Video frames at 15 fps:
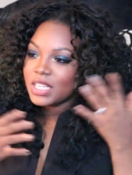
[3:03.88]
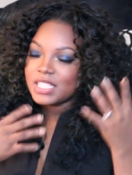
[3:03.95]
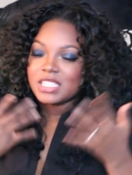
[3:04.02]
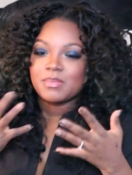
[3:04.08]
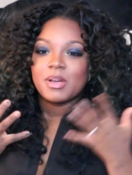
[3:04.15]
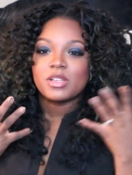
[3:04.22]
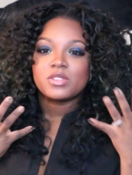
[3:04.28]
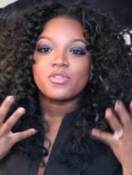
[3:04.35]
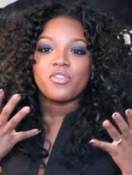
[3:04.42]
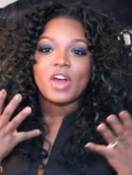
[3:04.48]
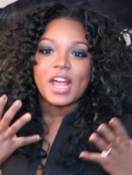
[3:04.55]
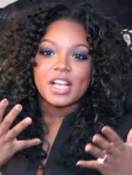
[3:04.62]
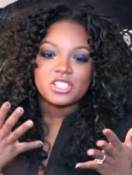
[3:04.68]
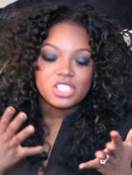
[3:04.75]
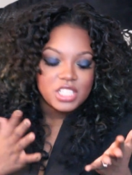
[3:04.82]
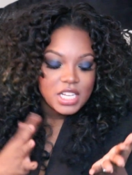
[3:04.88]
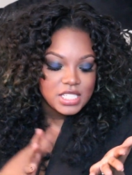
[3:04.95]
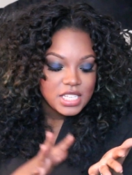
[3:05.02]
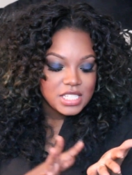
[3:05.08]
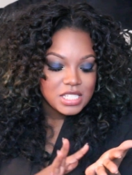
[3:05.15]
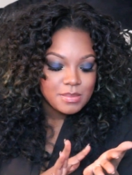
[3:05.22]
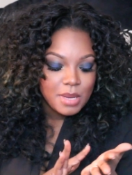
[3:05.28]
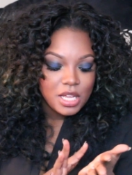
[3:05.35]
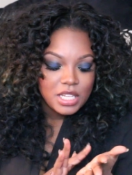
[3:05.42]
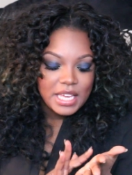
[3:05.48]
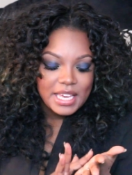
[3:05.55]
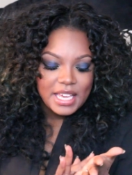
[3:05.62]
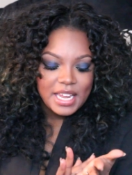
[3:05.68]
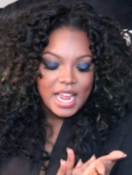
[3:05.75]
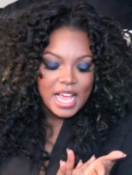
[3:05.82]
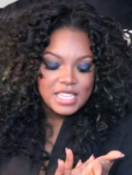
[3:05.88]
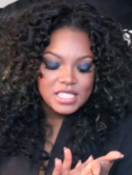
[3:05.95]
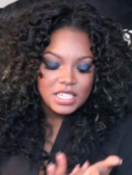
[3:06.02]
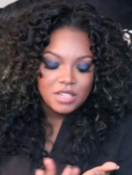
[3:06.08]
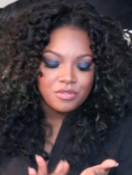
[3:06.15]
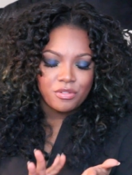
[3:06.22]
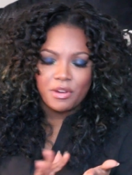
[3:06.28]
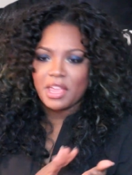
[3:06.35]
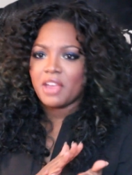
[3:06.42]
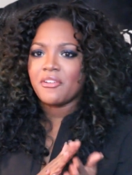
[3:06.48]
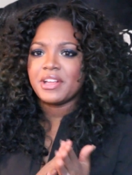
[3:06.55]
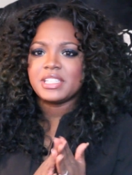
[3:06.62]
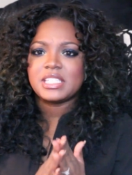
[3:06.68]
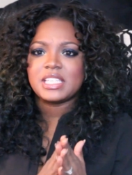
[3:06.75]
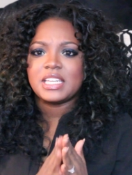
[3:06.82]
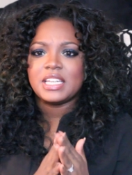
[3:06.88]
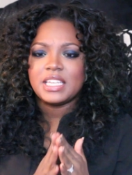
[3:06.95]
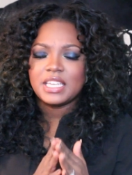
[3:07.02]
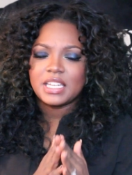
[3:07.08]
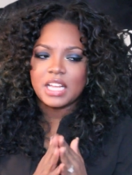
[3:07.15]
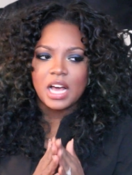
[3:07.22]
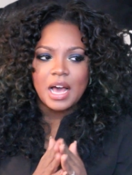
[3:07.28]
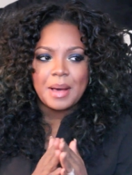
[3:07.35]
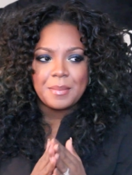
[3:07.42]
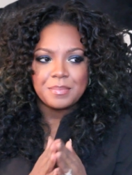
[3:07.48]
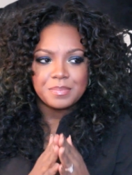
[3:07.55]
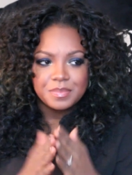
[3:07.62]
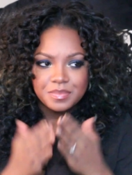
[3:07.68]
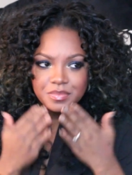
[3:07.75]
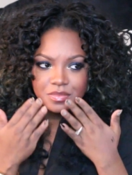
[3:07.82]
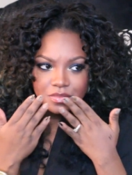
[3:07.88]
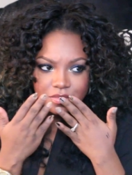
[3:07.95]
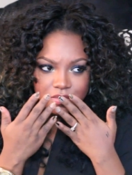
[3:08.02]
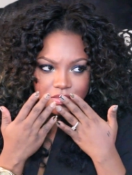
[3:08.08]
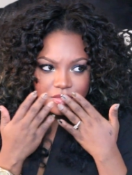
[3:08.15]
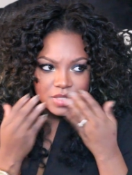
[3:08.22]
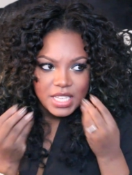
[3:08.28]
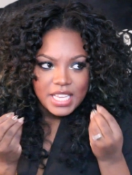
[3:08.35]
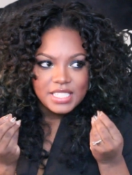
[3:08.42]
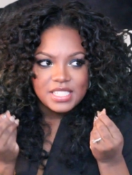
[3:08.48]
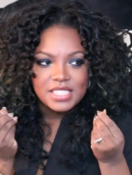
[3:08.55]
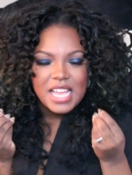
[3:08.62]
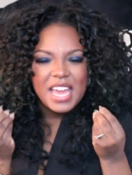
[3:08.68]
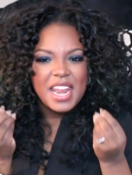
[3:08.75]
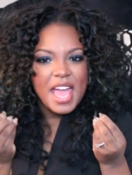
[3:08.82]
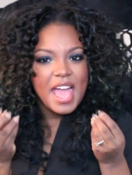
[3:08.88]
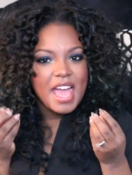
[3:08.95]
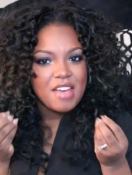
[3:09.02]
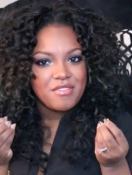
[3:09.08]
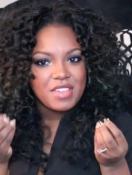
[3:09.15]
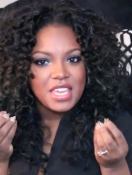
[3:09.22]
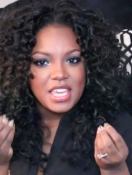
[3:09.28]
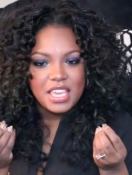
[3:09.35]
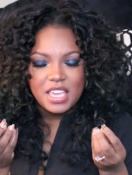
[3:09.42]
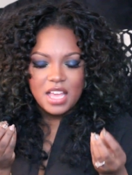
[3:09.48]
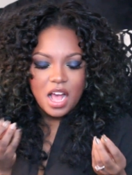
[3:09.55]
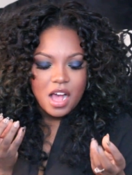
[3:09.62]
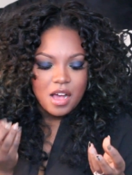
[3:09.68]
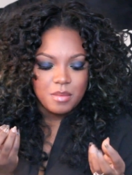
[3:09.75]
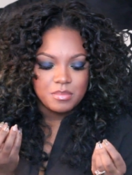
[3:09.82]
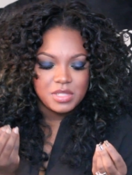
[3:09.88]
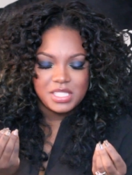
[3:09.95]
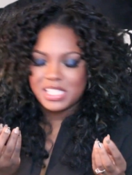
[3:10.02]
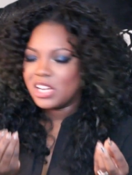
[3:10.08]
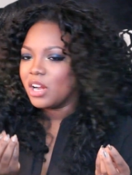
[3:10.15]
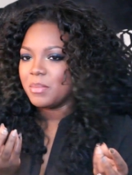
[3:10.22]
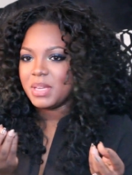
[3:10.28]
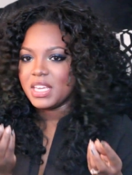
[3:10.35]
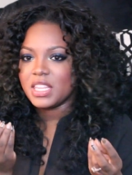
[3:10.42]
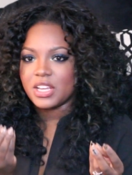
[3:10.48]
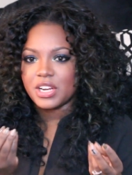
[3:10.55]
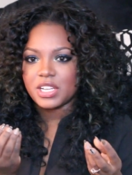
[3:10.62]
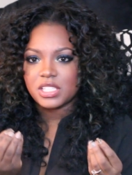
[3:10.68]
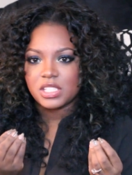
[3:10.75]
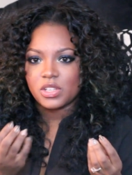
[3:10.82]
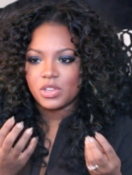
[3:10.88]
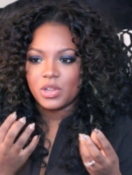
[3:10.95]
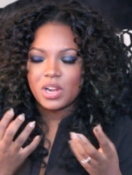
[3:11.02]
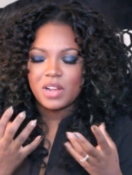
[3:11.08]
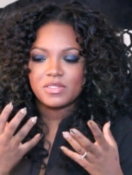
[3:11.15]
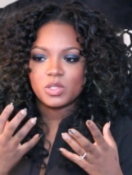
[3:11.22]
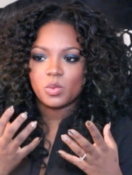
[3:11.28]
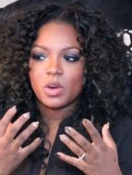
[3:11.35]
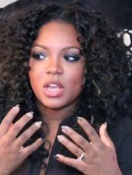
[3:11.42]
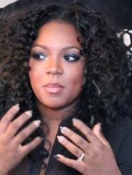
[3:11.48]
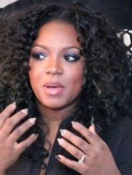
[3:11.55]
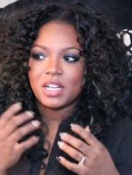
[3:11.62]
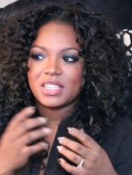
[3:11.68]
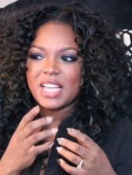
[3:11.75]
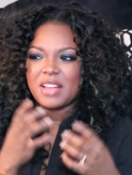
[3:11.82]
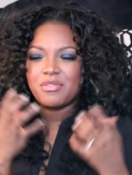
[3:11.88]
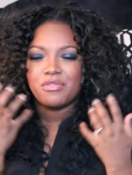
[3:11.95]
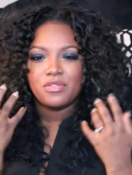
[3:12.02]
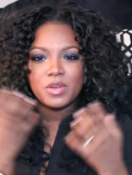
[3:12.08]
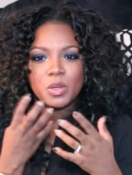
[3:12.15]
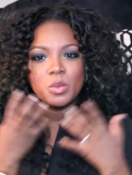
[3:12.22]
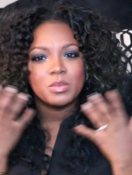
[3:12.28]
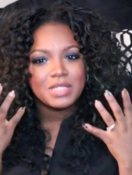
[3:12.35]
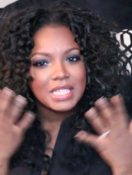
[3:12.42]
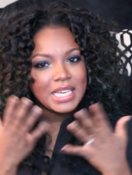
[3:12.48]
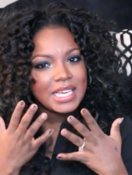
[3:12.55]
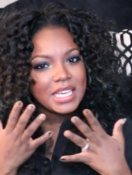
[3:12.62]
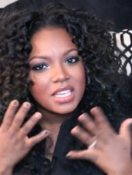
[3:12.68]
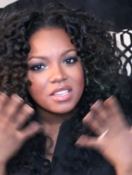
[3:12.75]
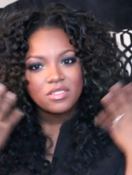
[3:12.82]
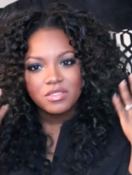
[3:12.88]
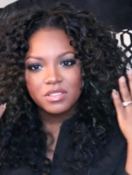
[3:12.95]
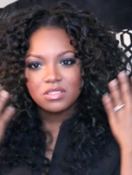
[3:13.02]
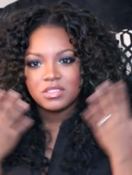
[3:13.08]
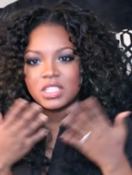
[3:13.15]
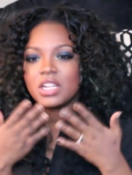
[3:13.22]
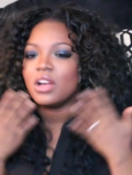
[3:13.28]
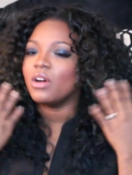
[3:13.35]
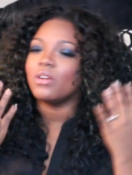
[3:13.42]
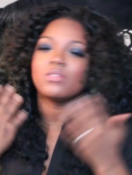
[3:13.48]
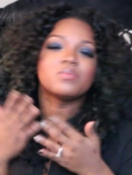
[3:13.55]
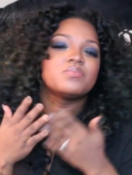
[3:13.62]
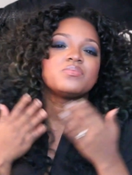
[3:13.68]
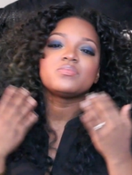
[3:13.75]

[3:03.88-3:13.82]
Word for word: it smells fresh. It doesn't smell like it has any fragrance in it. Um, it's not a heavy um, serum either, so you don't have to worry about that film-like, you know,